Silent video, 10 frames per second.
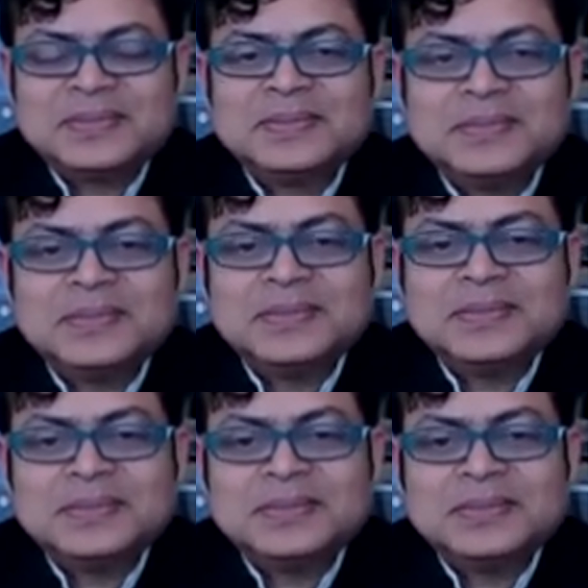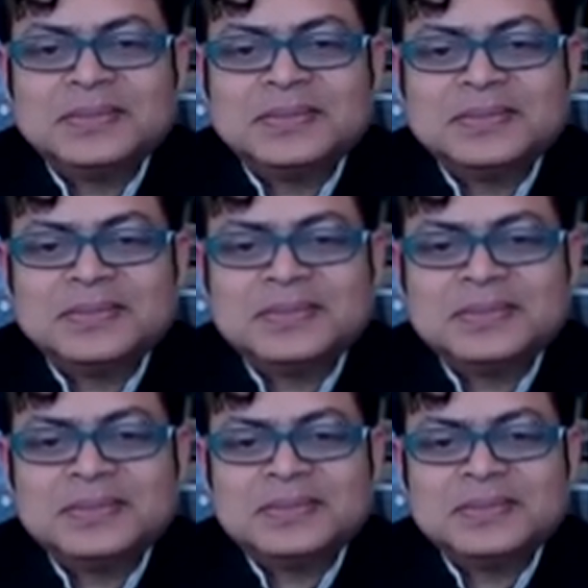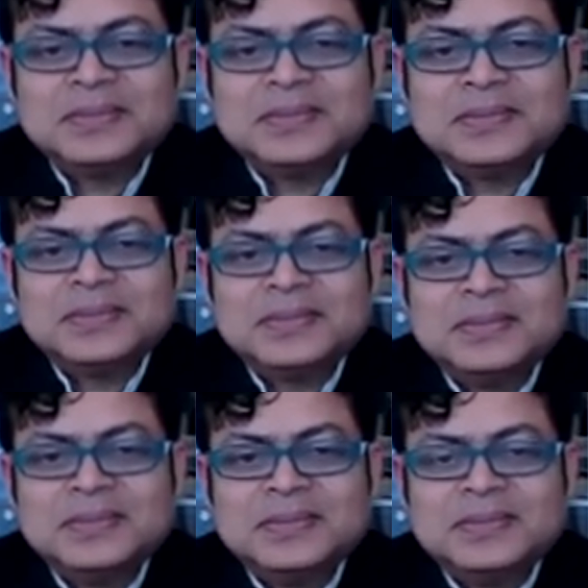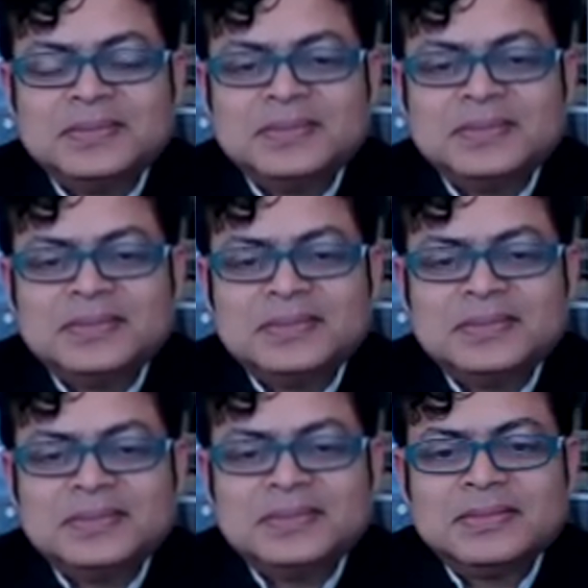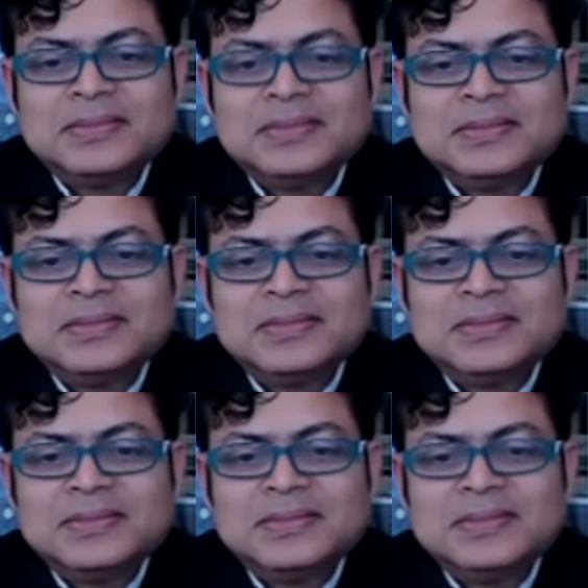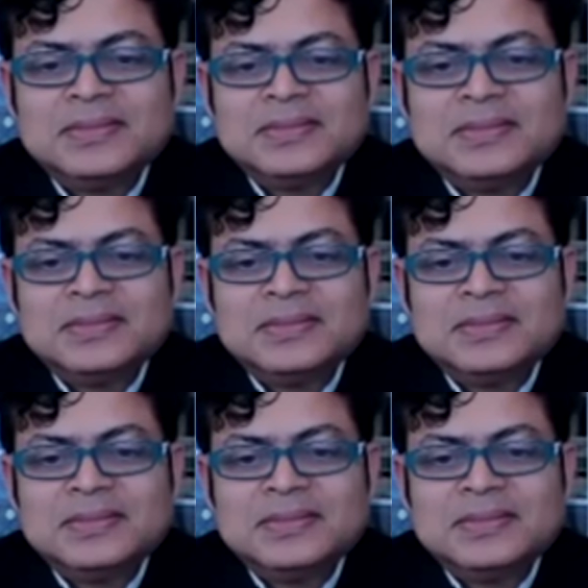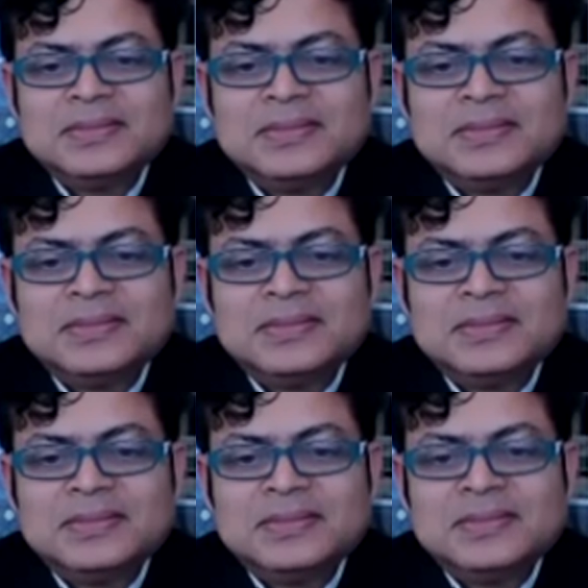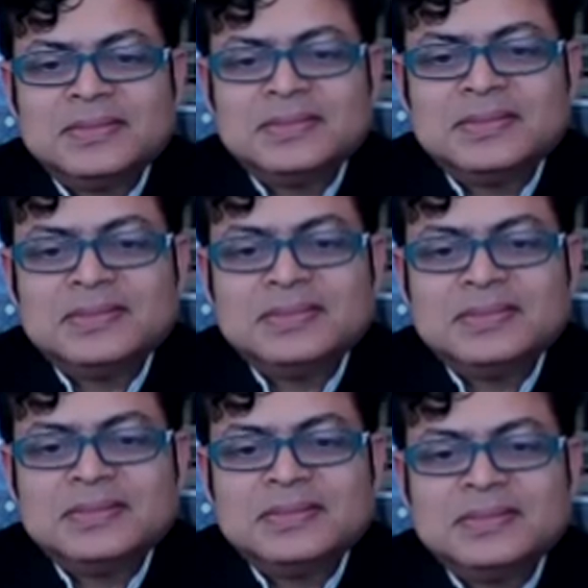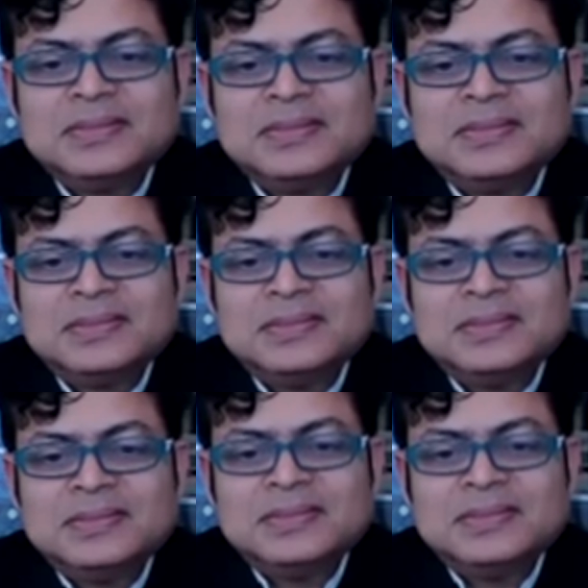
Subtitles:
This person isn't speaking.